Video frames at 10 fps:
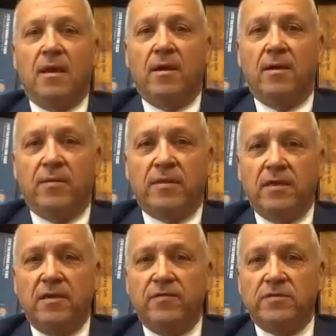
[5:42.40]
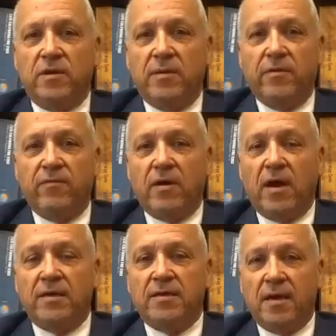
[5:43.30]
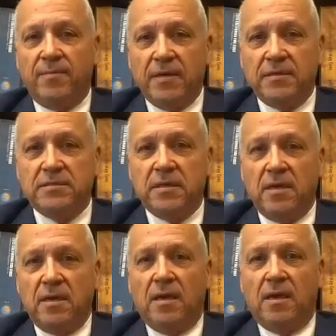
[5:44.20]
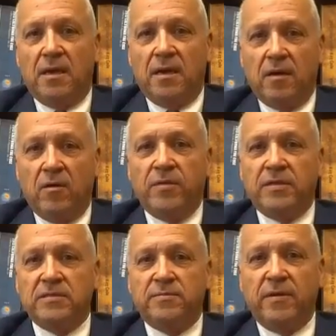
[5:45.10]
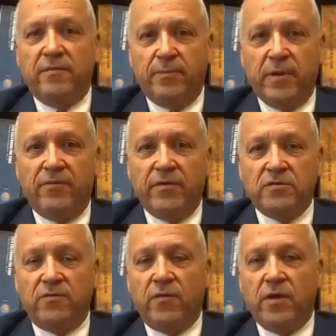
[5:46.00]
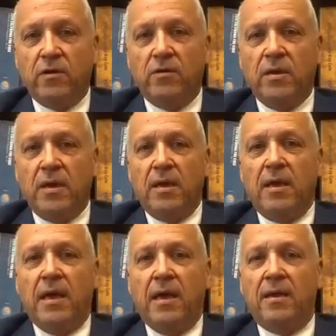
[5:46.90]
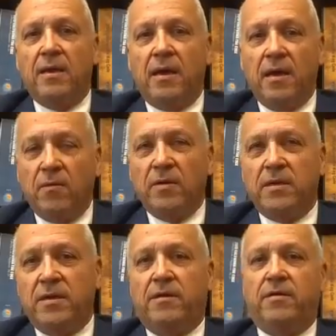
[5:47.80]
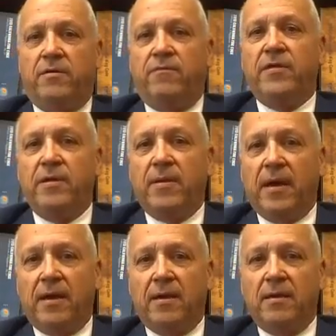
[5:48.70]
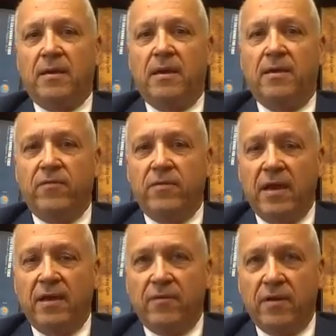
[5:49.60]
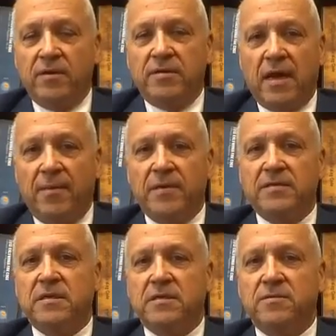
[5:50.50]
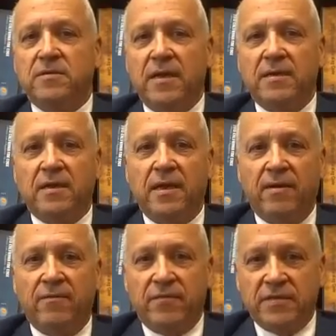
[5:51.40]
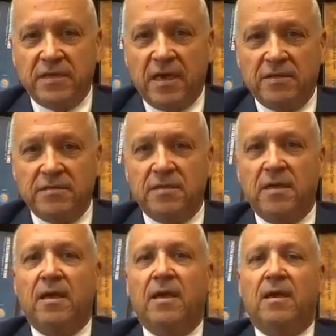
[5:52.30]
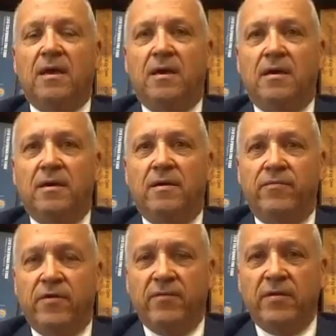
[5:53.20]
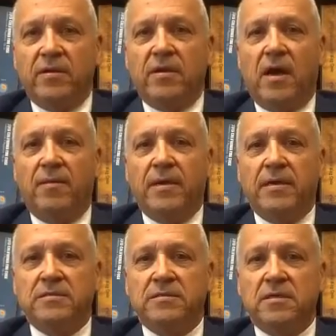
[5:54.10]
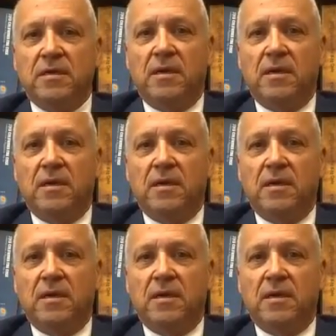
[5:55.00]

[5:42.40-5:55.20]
All right, well, thank you for joining me for Hot Topics. I hope this has been beneficial for you, and I want to hear your feedback. If you have other topics that you would like to have discussed, if you have other comments,